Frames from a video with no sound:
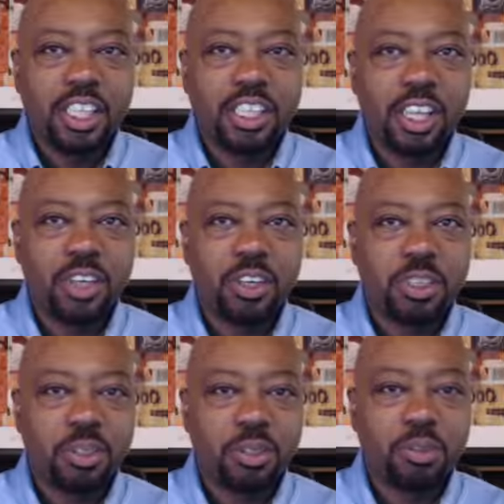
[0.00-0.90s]
there
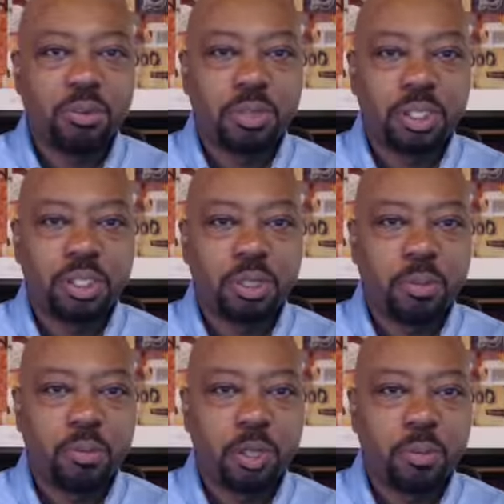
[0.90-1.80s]
are
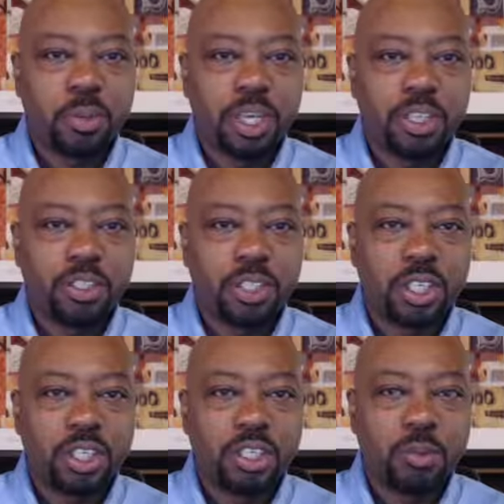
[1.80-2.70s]
legitimate people that are
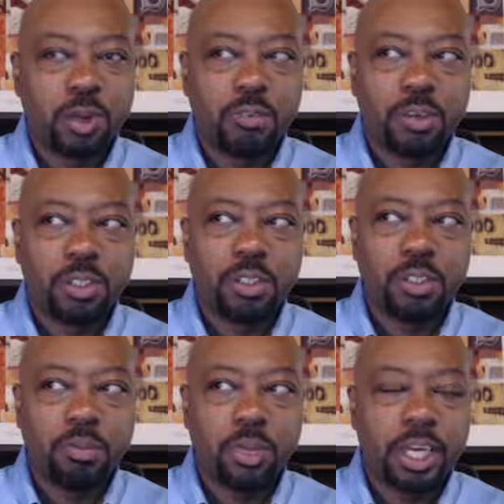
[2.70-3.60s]
selling smartphones,
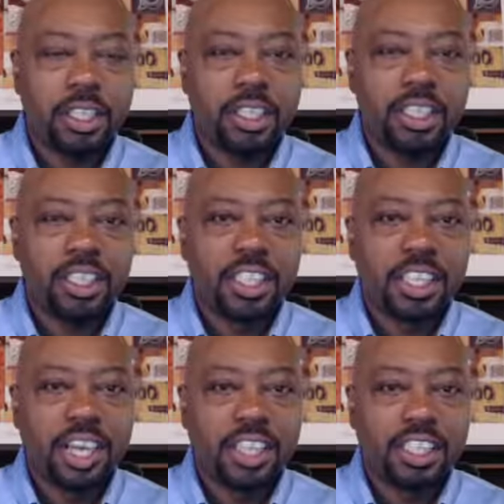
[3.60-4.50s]
but
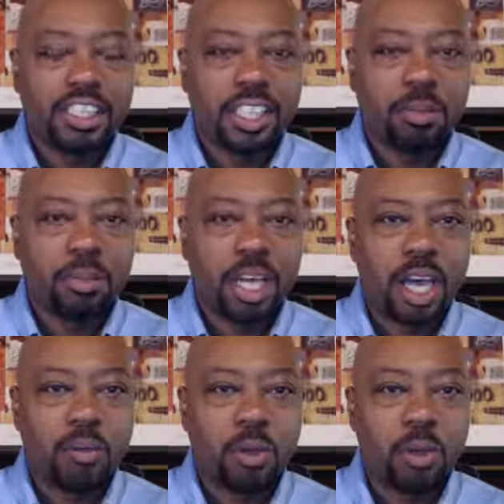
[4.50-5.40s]
at the same
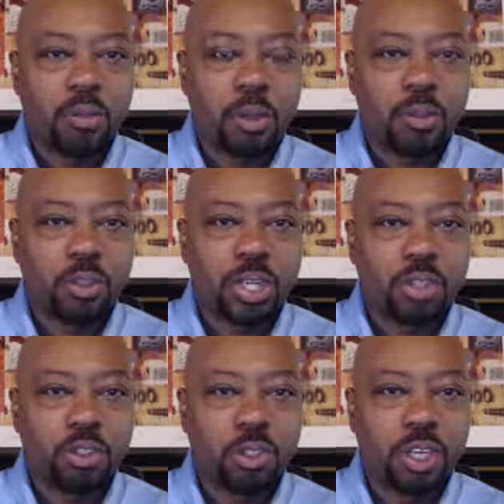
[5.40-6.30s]
time there are people that
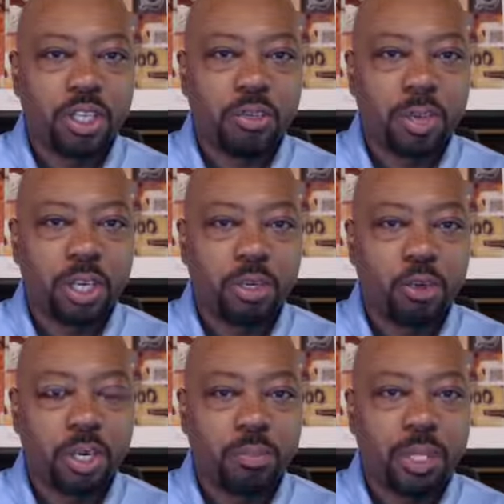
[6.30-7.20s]
are trying to make a
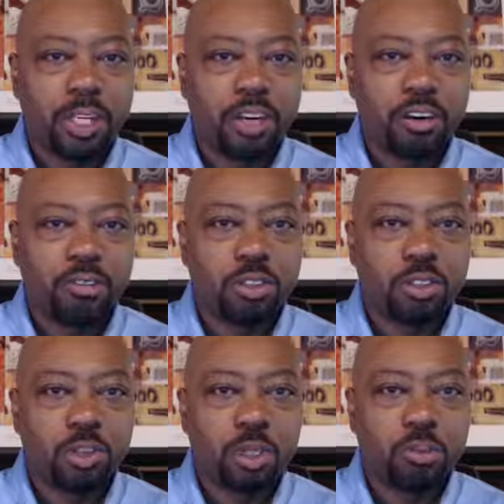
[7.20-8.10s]
quick buck off of
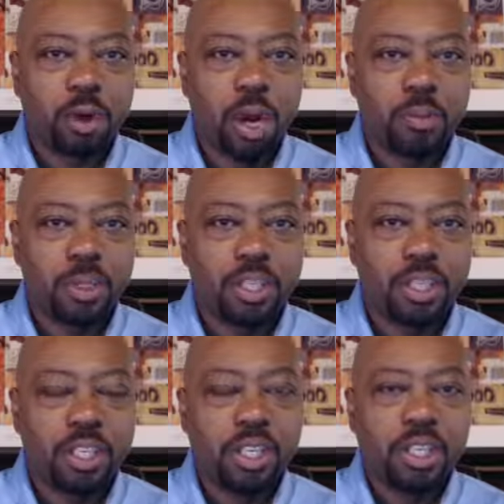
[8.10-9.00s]
stolen property.
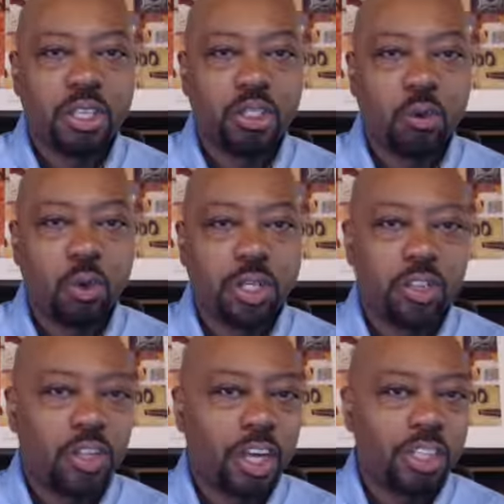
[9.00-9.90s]
So wouldn't
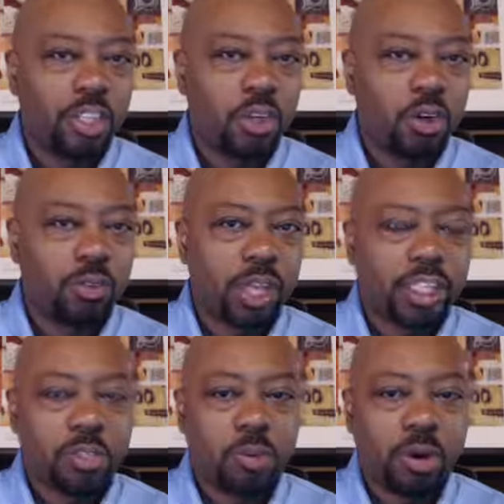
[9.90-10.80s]
you like to know if that
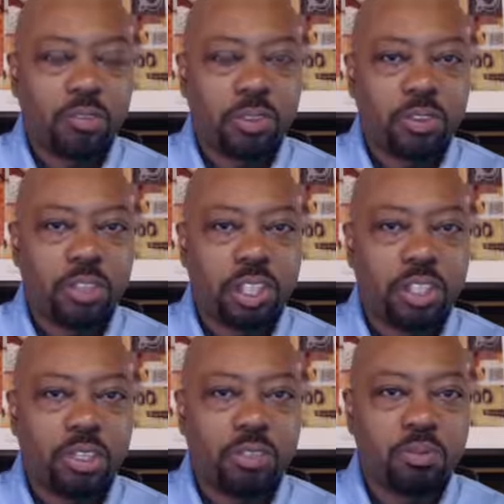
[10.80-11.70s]
smartphone that
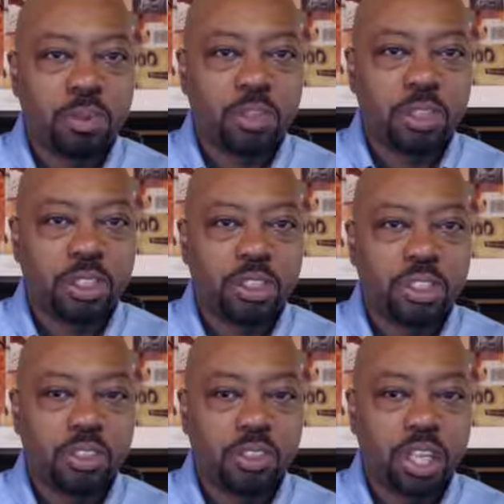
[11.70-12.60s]
you've purchased
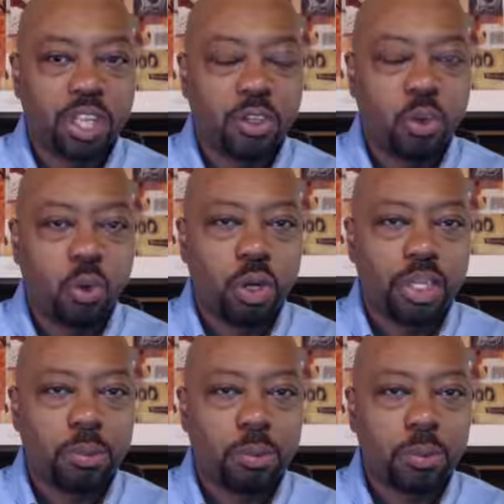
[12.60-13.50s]
or that you're going
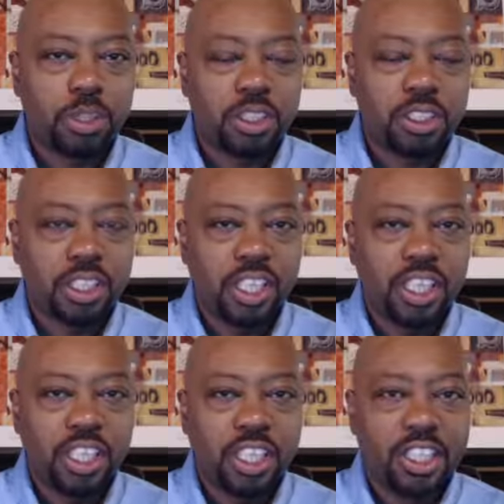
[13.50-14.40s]
to purchase
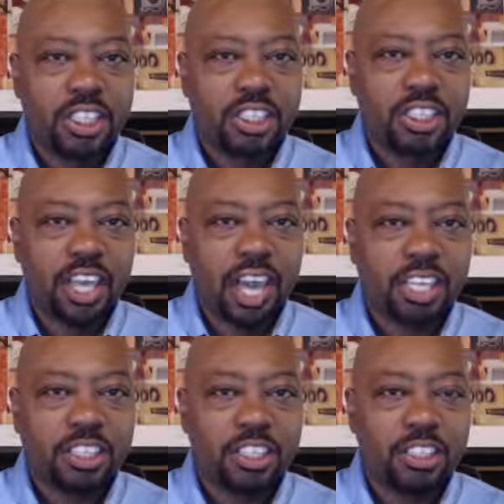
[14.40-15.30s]
is
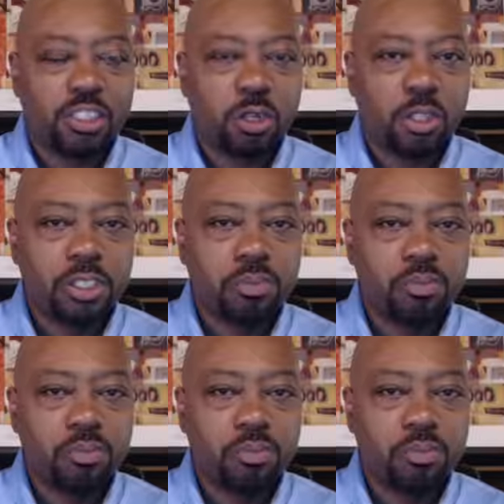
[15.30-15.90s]
actually stolen?